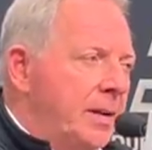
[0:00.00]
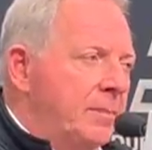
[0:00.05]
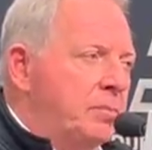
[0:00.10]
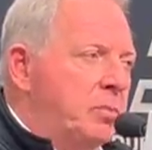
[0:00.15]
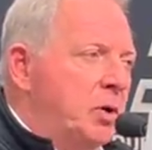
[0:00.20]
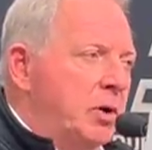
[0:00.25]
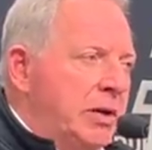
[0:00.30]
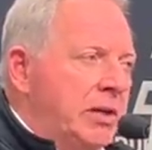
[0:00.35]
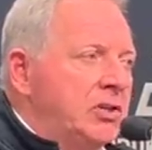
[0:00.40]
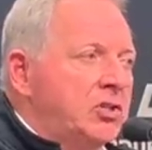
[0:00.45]

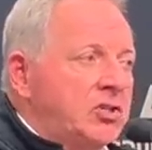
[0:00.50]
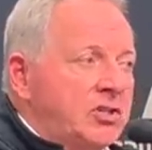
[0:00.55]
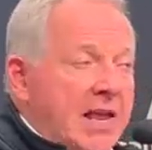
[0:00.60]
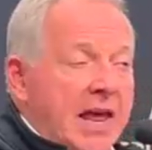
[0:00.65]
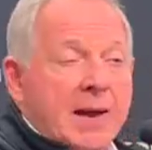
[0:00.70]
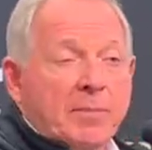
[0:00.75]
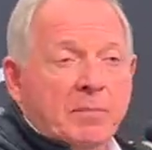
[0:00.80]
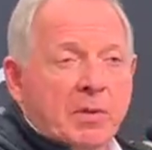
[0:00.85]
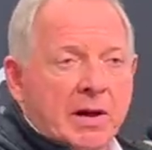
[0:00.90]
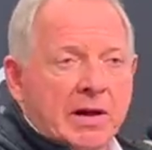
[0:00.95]
put his
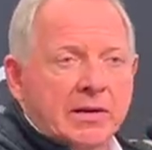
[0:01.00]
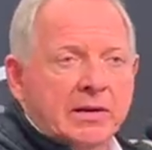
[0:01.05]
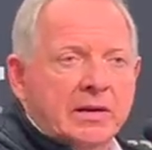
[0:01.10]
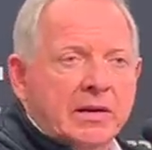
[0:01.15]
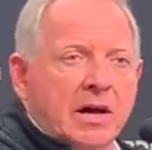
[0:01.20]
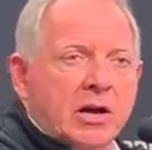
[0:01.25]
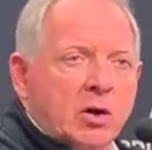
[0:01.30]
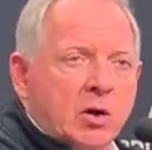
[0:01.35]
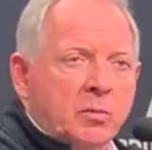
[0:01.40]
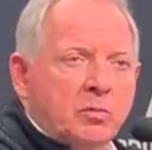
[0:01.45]
stamp on
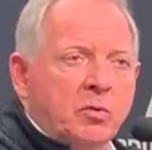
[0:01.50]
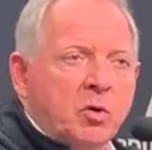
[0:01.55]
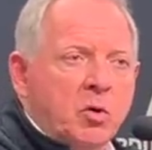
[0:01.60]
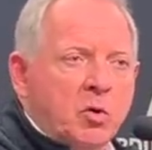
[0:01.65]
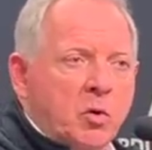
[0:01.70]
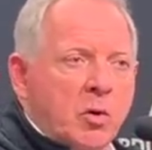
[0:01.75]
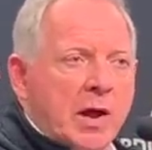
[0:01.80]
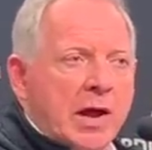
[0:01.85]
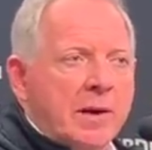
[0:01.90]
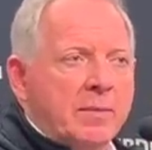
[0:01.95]
our
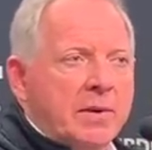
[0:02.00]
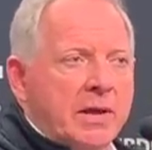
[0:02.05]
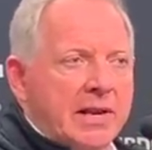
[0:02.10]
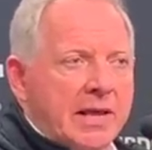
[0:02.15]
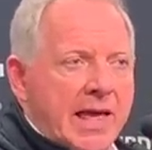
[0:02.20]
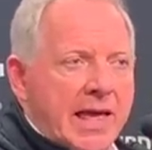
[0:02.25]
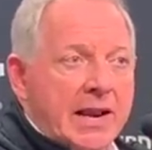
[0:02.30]
program